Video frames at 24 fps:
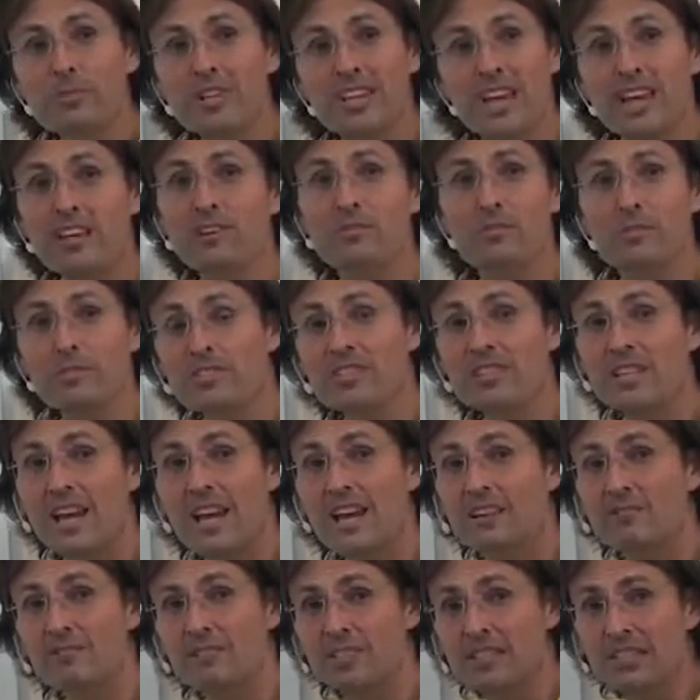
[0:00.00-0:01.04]
be angry with your
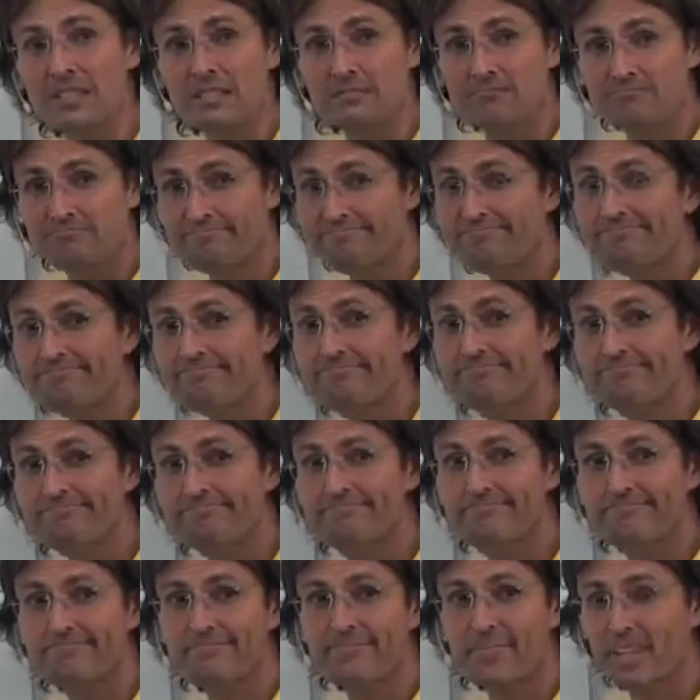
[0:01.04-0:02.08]
dad, really.
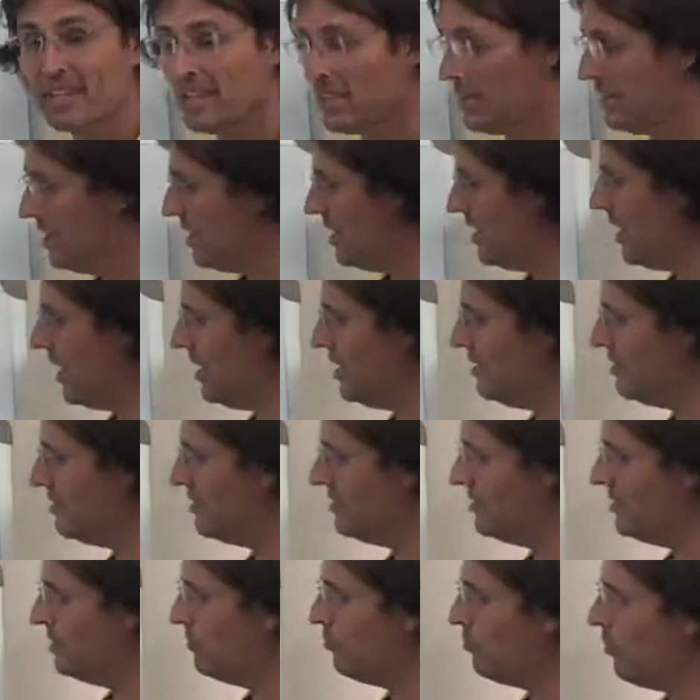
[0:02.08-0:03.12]
Yes. And
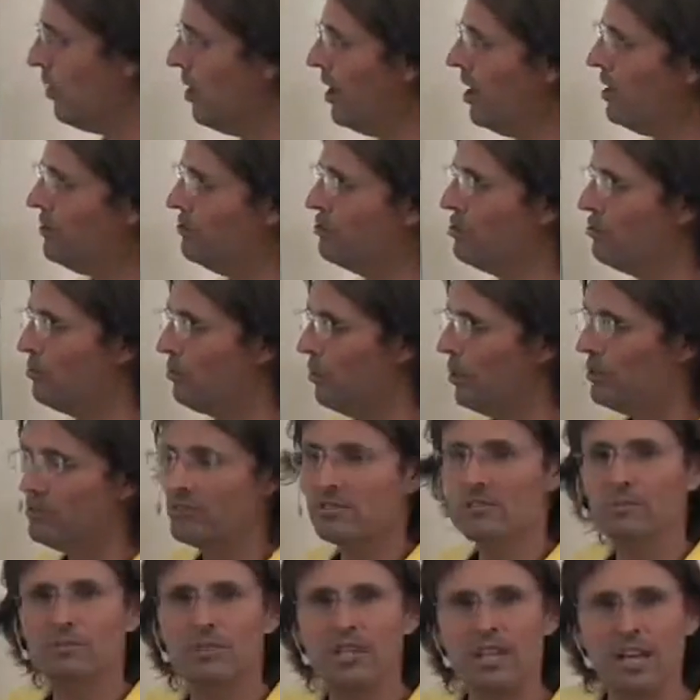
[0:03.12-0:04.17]
while you
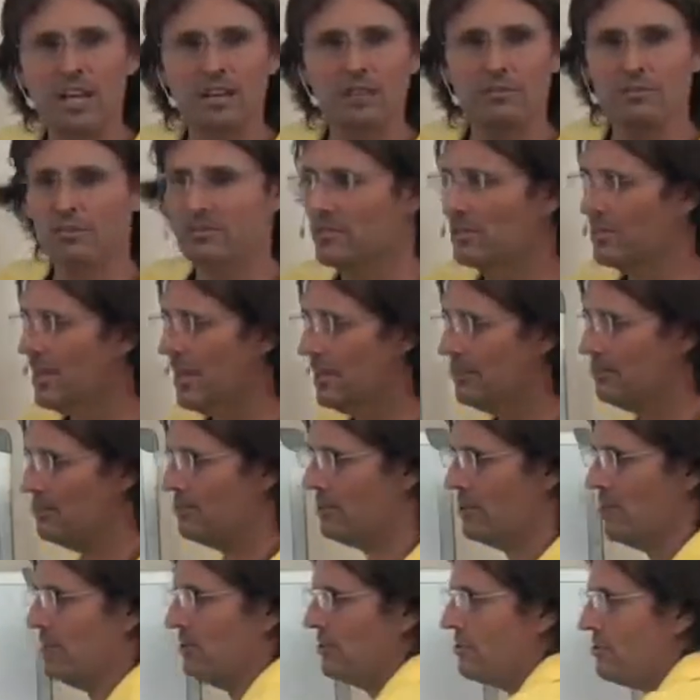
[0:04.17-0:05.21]
want to be angry with your dad,
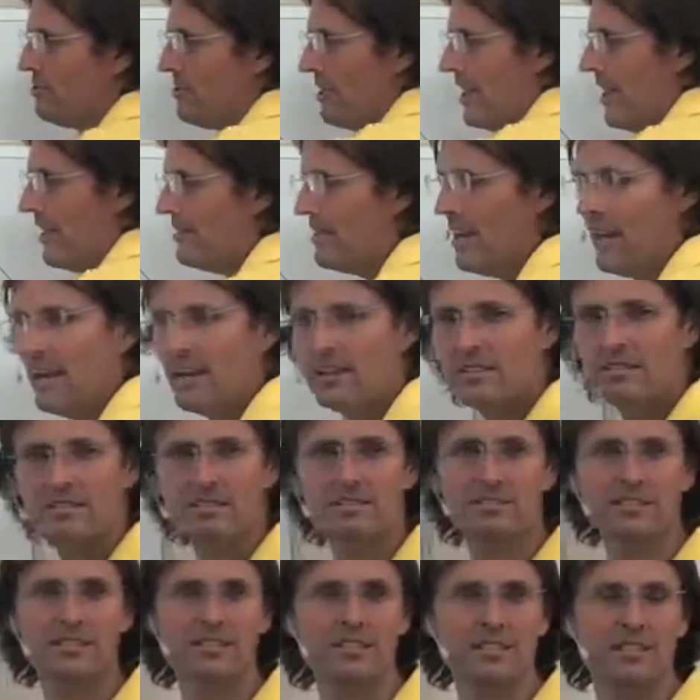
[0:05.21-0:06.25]
you're going to create that.
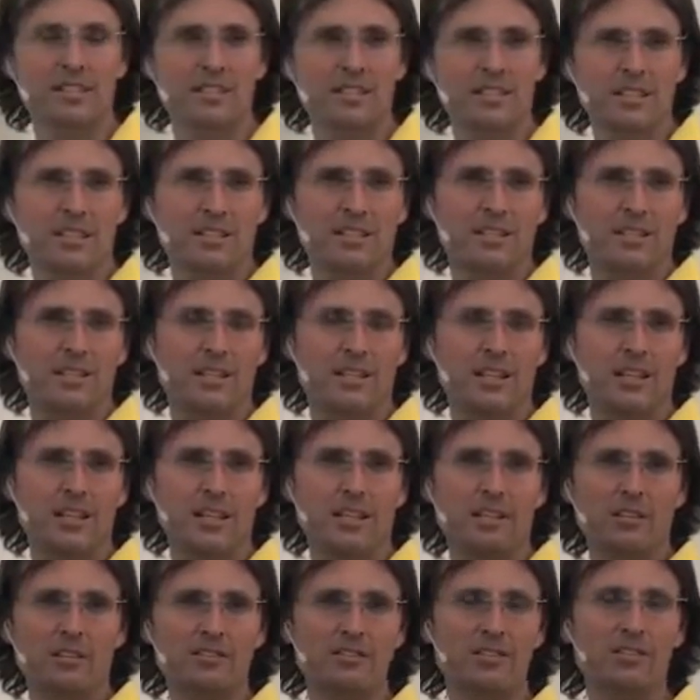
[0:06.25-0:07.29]

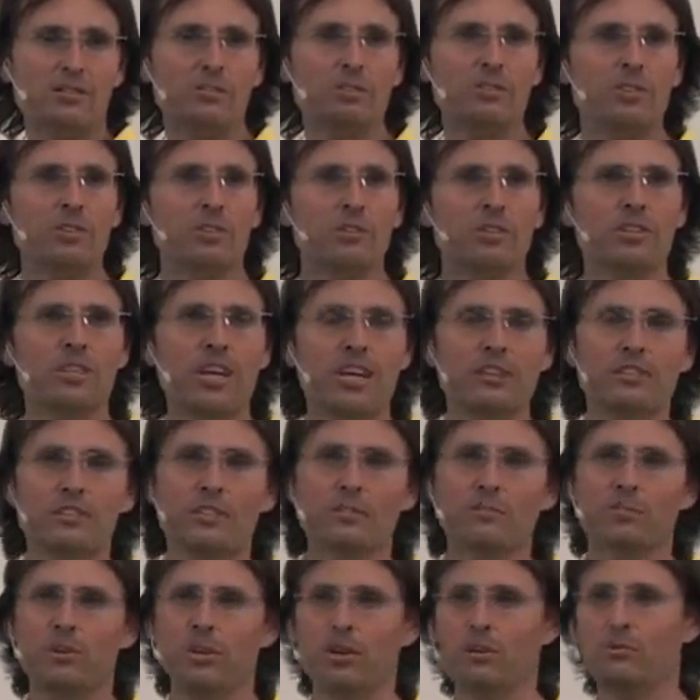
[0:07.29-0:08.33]
And until you get to
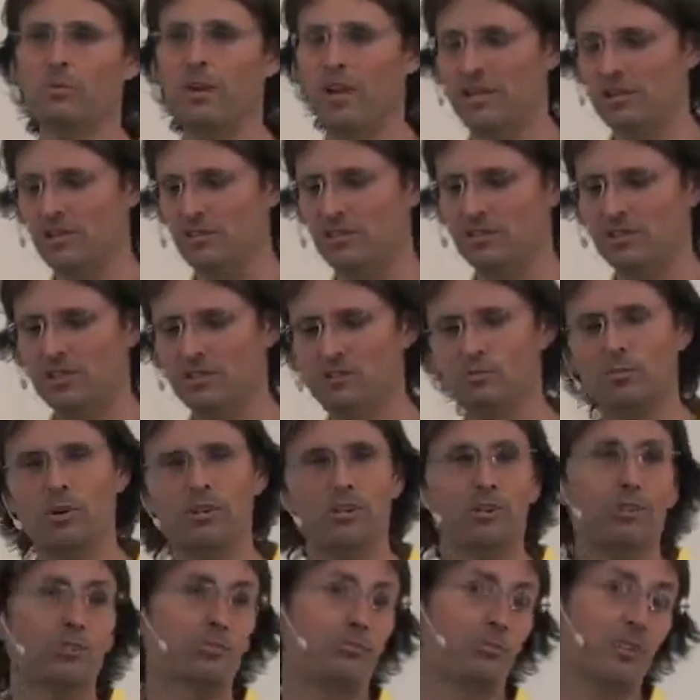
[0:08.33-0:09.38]
the point where you just
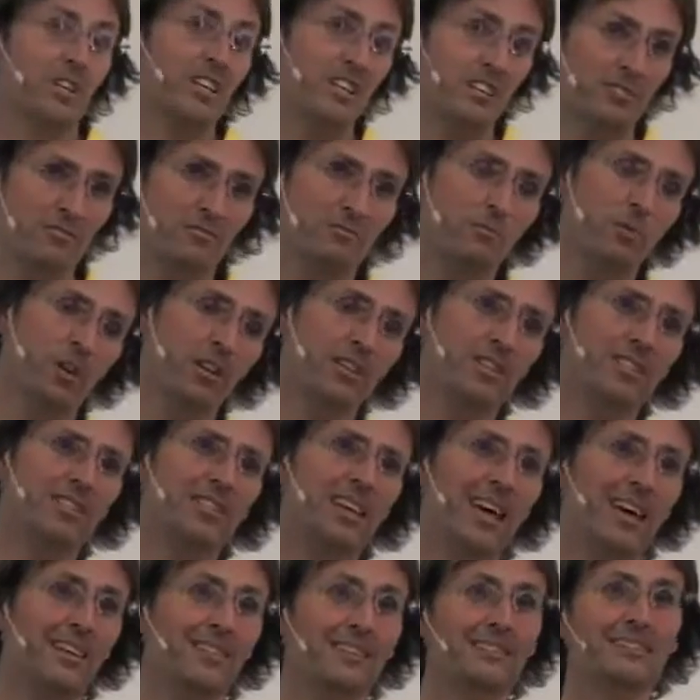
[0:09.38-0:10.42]
want to grieve what your
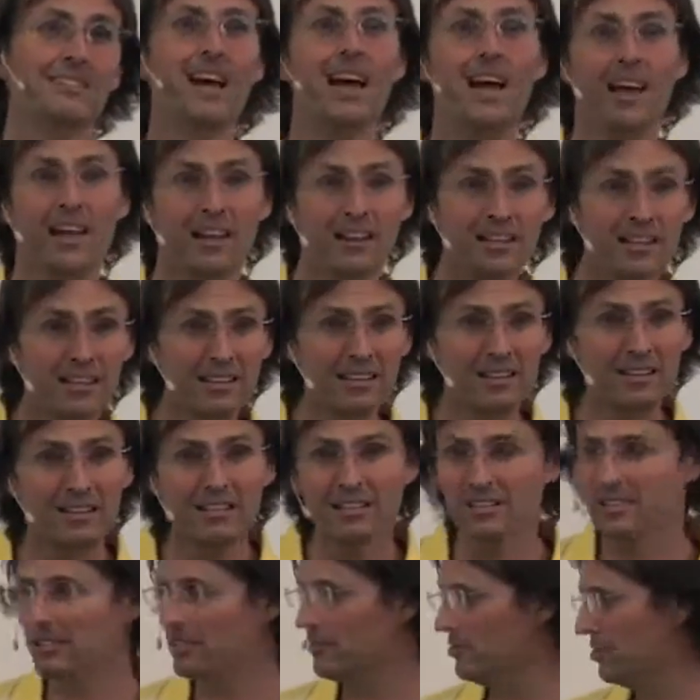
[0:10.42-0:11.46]
dad has done,
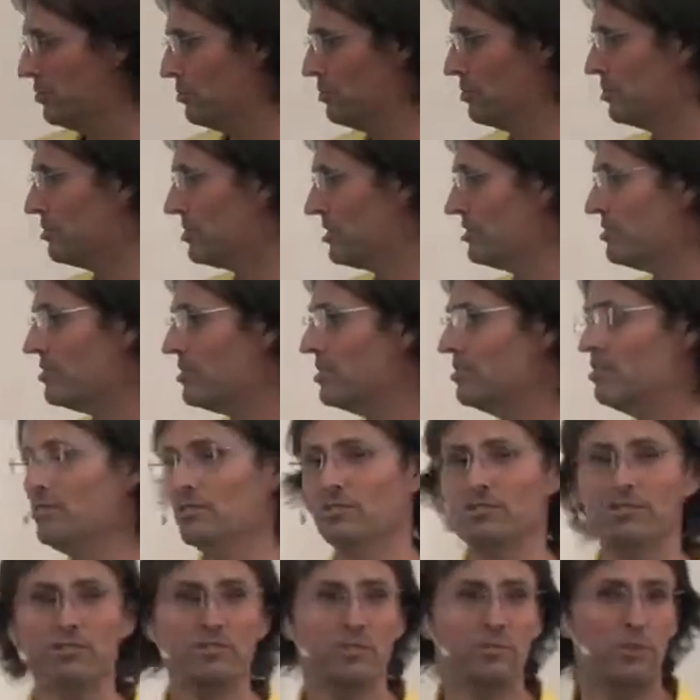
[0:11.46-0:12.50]
you will
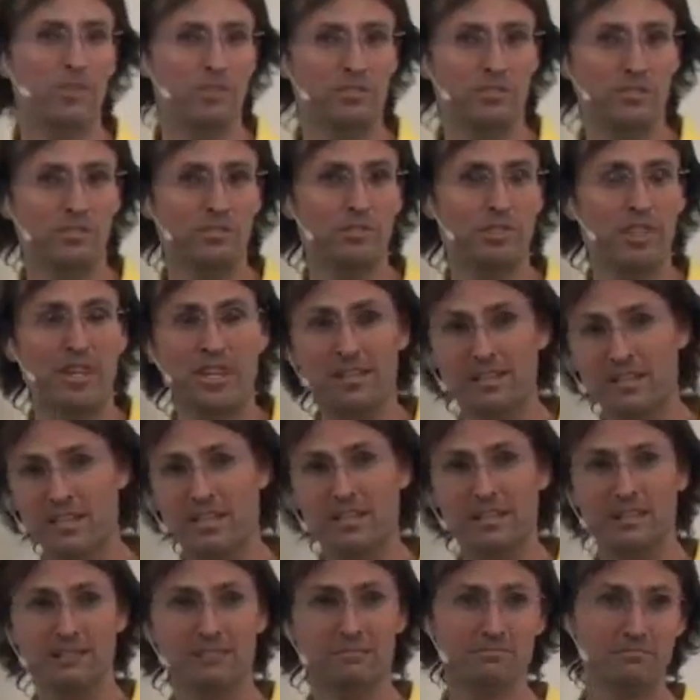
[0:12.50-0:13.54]
continue to want to create
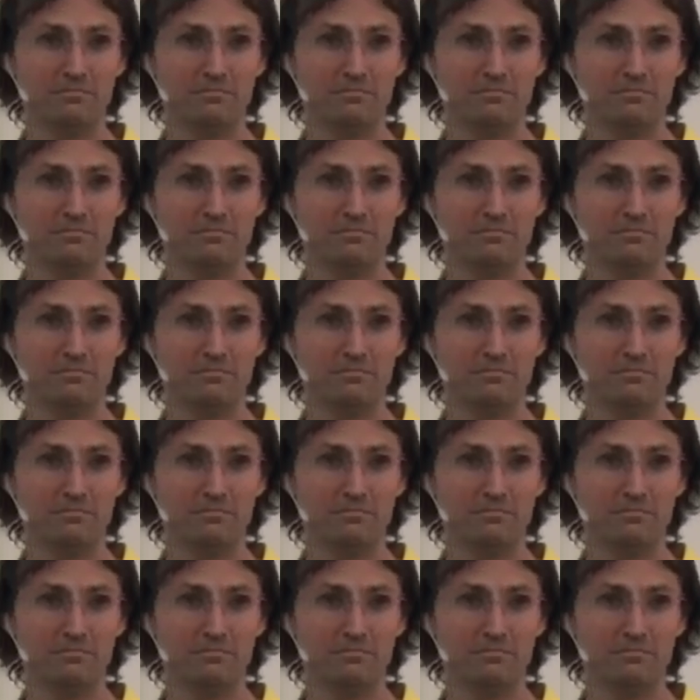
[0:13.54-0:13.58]
that.